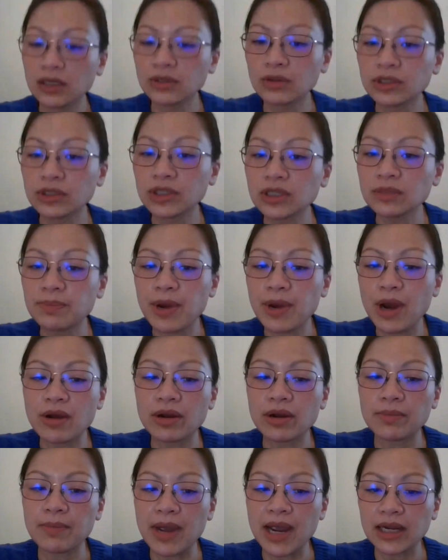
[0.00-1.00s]
So just
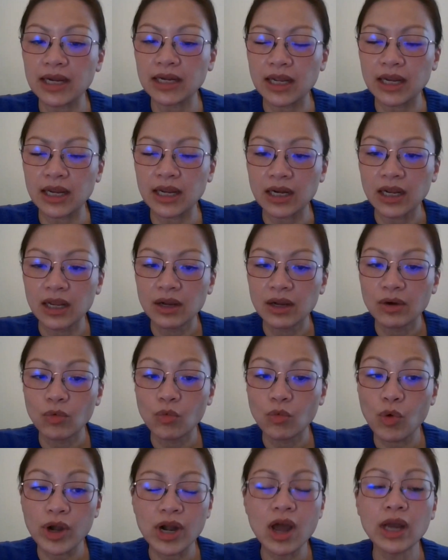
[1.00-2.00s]
bear in mind that
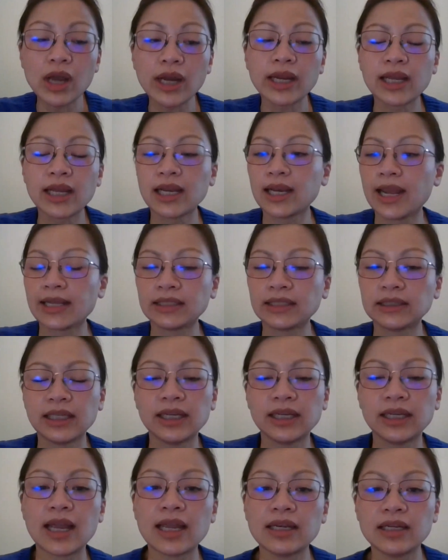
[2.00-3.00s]
we're not
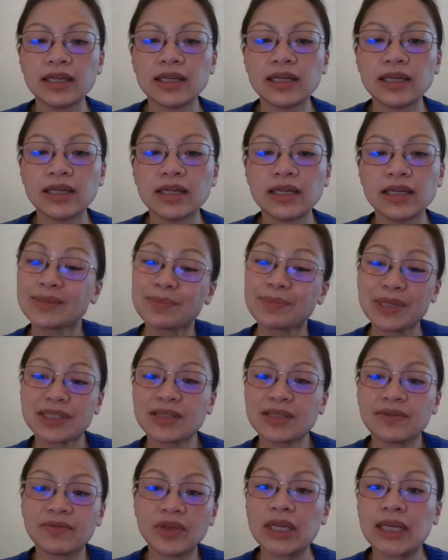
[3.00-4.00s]
collecting any like
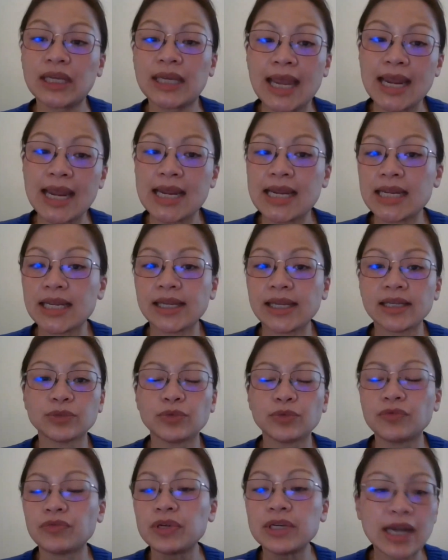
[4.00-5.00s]
specific
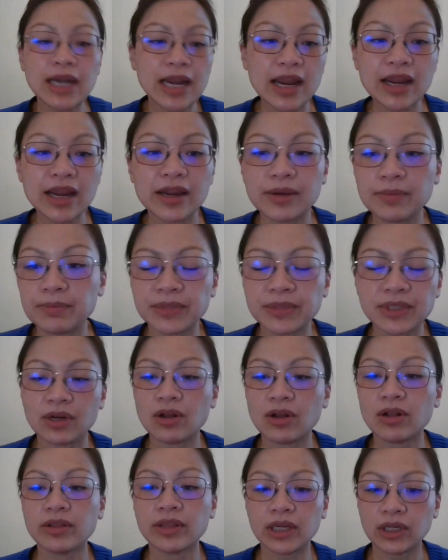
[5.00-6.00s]
case with names
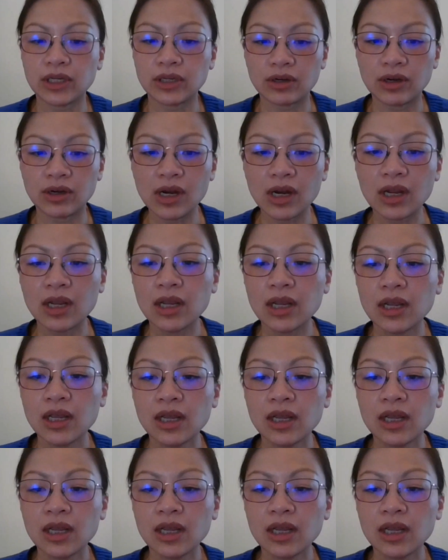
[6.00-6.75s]
and all that here.